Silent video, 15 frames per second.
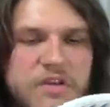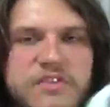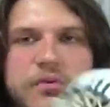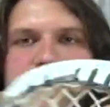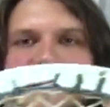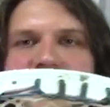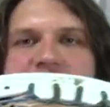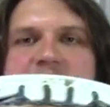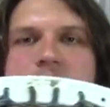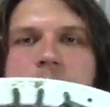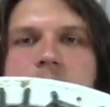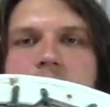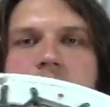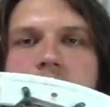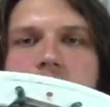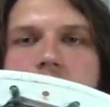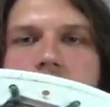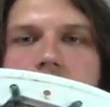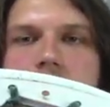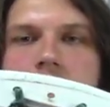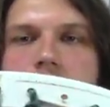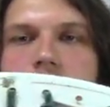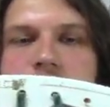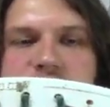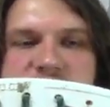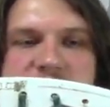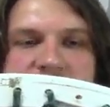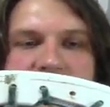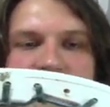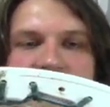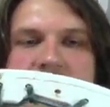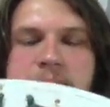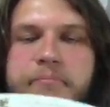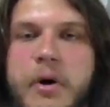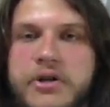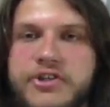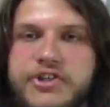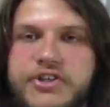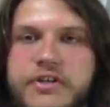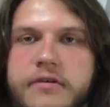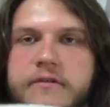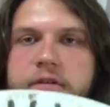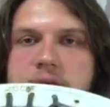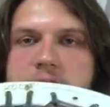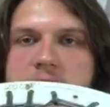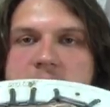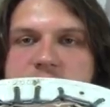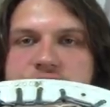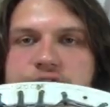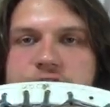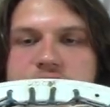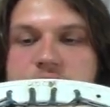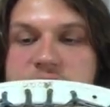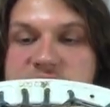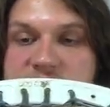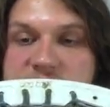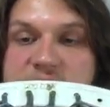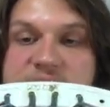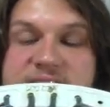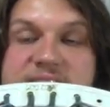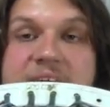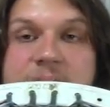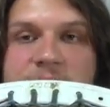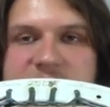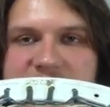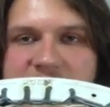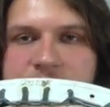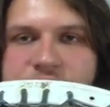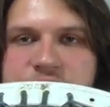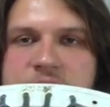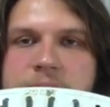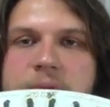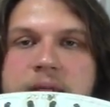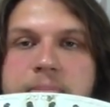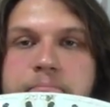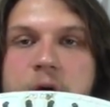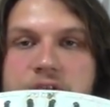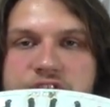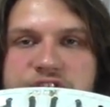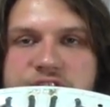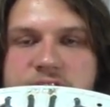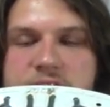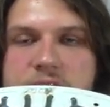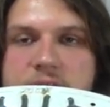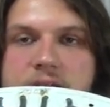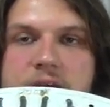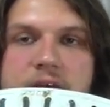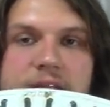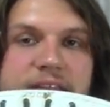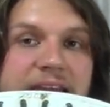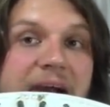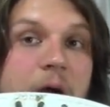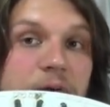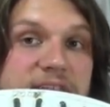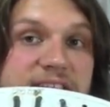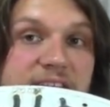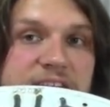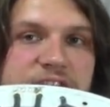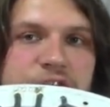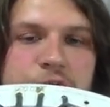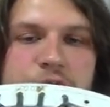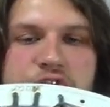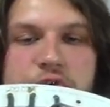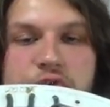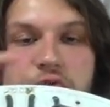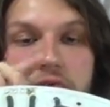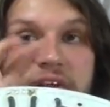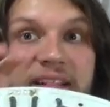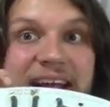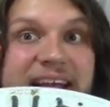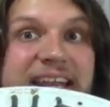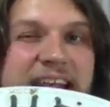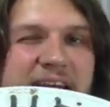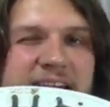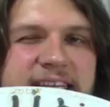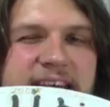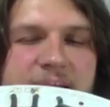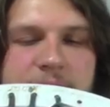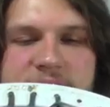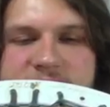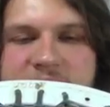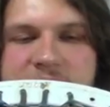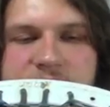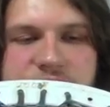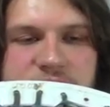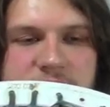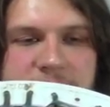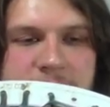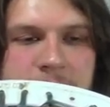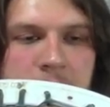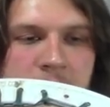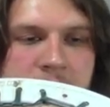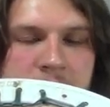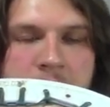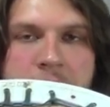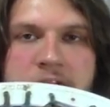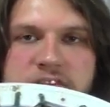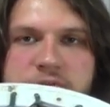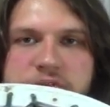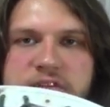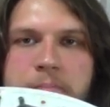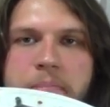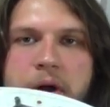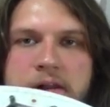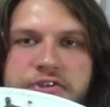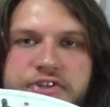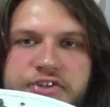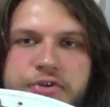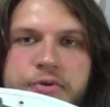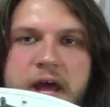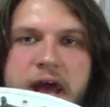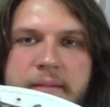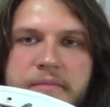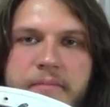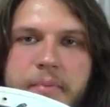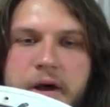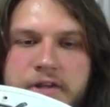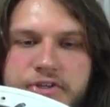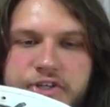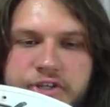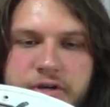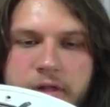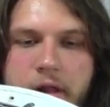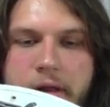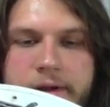So on the top, we just have, I bunched an extra, so it's an 11 diamond top string, but I bunched the outside too, so it's really like a 9 diamond top string. So it's a bunch, 2 diamond bunch.